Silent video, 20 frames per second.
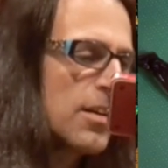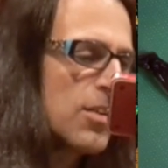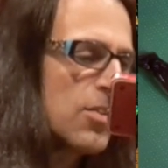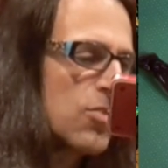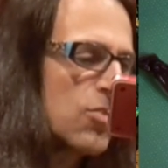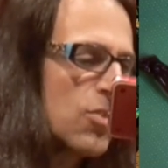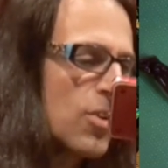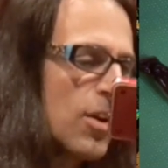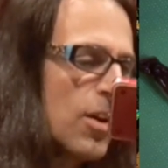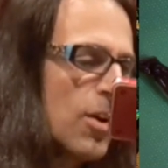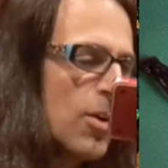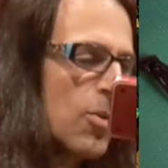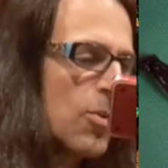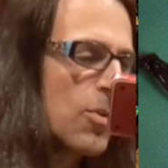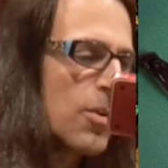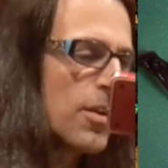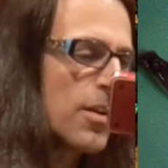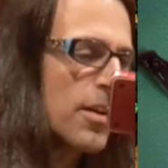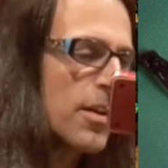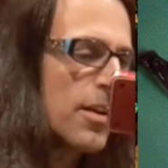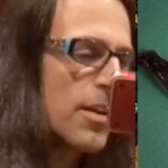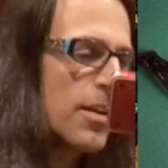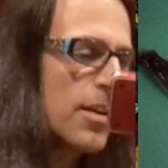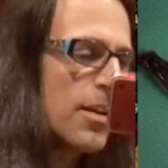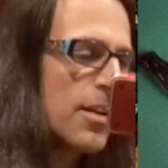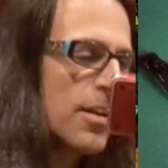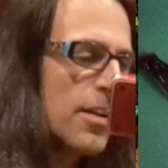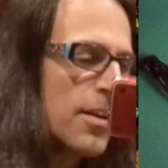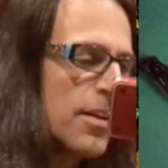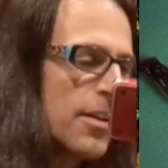So
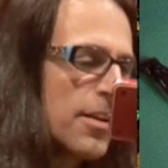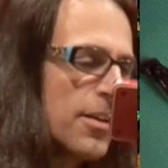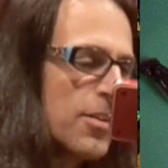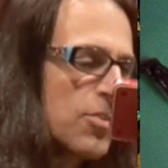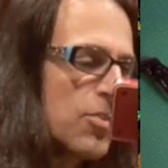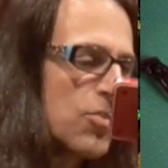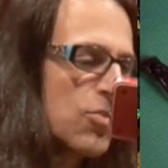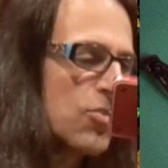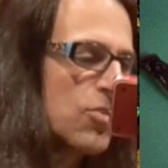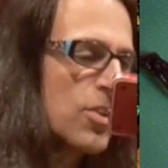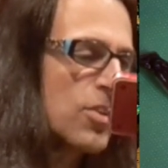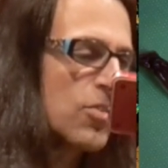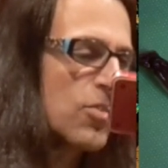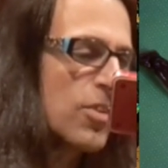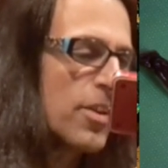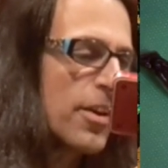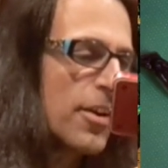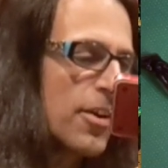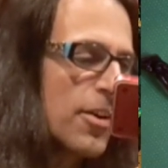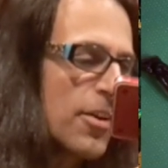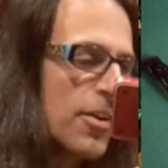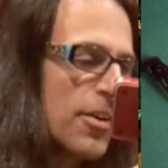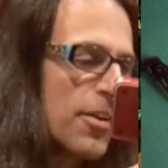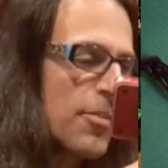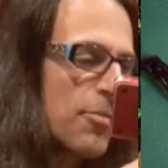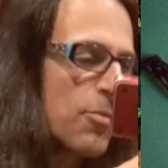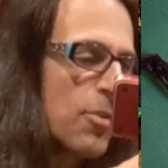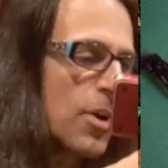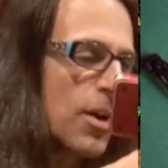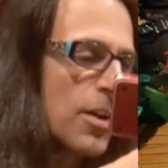he just sits there
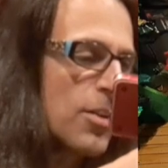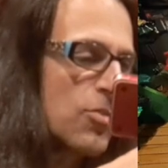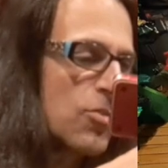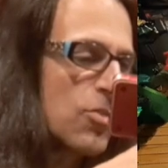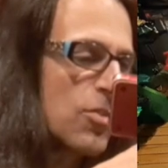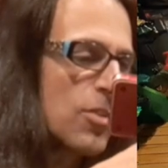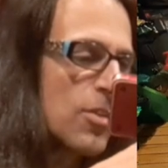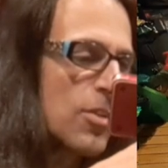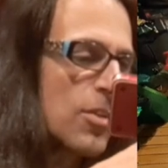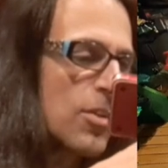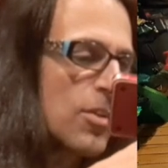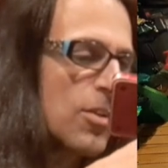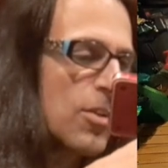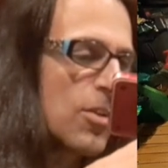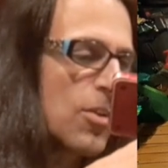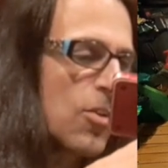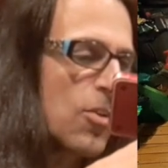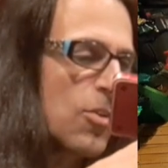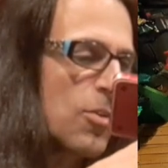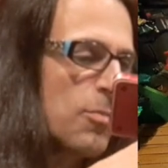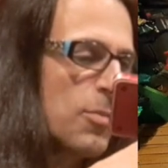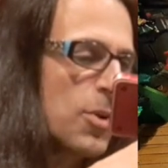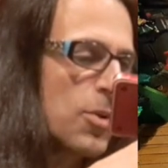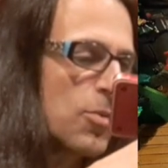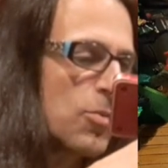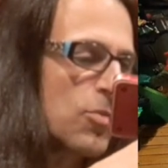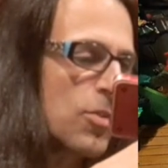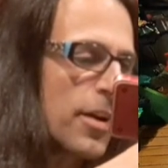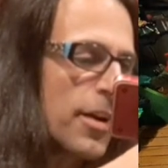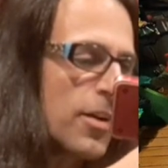and rides on the
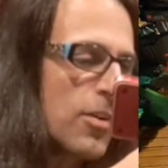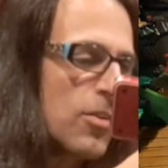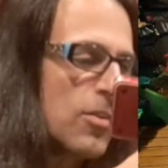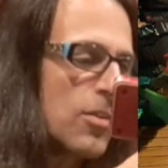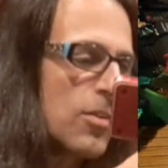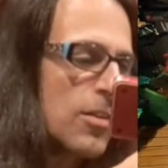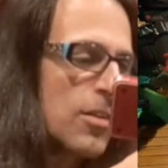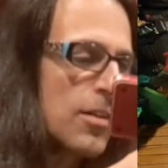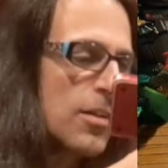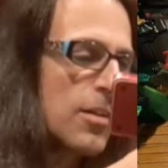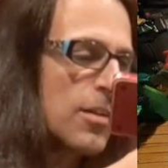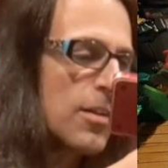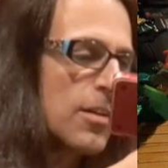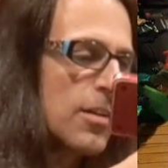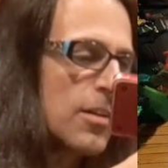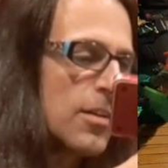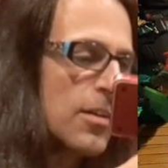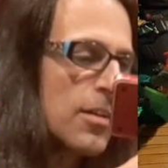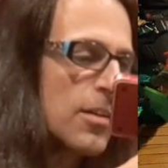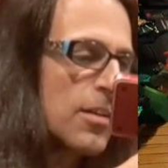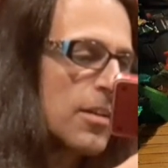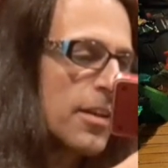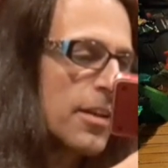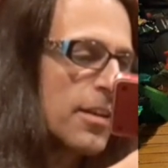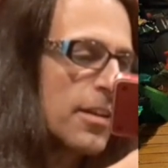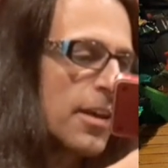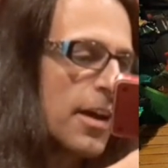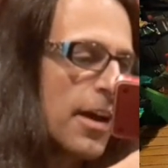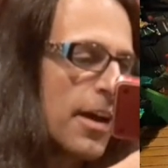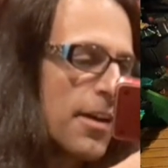motorcycle like
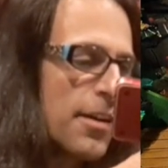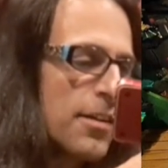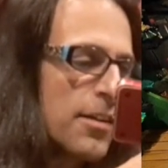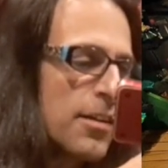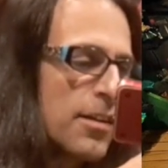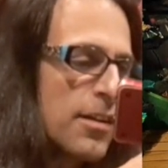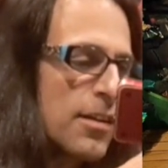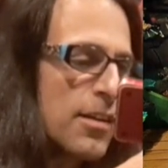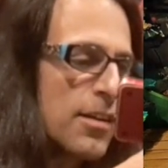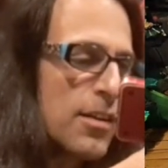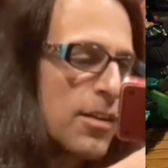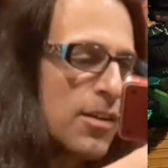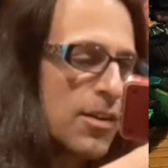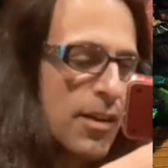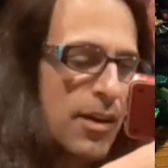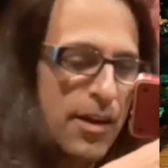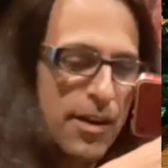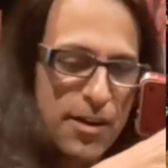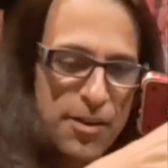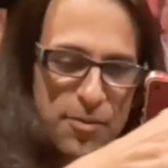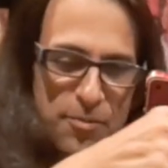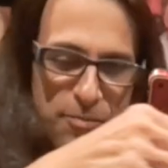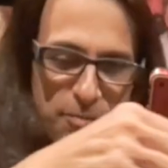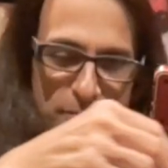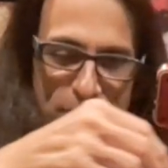that, okay?